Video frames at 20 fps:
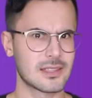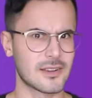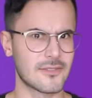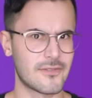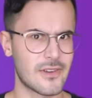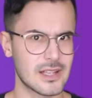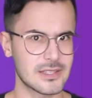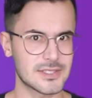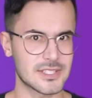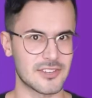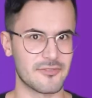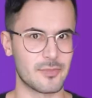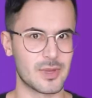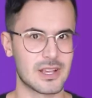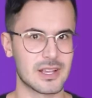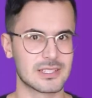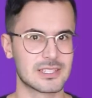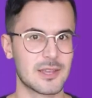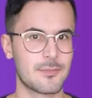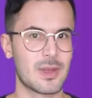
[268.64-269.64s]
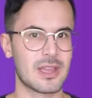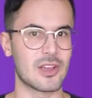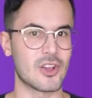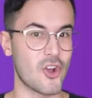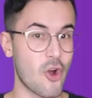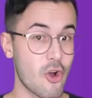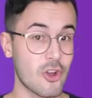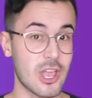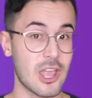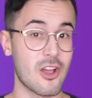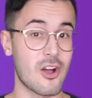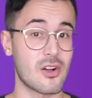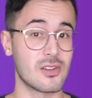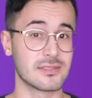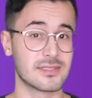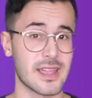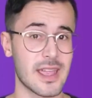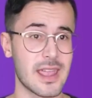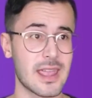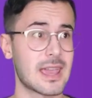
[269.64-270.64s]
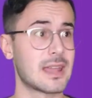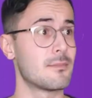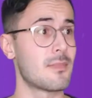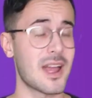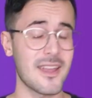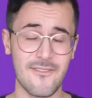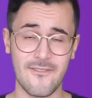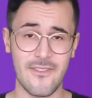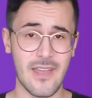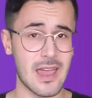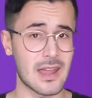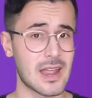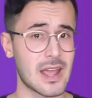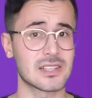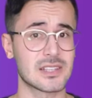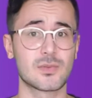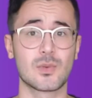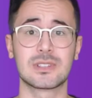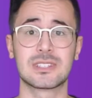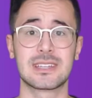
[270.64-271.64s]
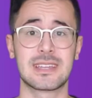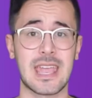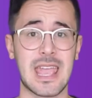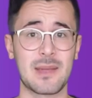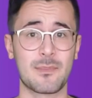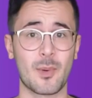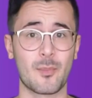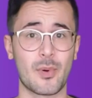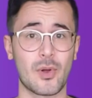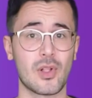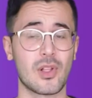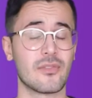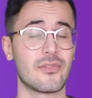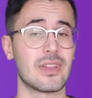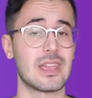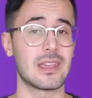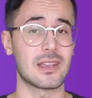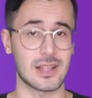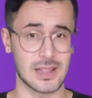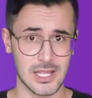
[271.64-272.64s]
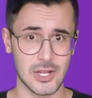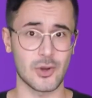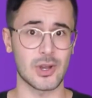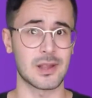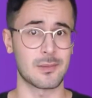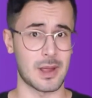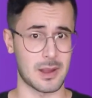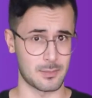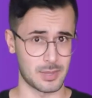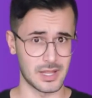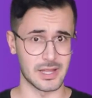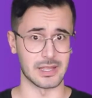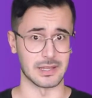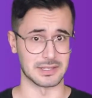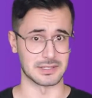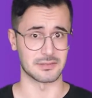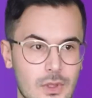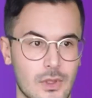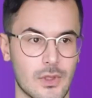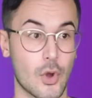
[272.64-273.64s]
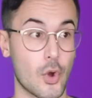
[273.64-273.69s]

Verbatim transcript: it offensive because they've been cooking all day and my fat ass wasn't capable of clearing my plate.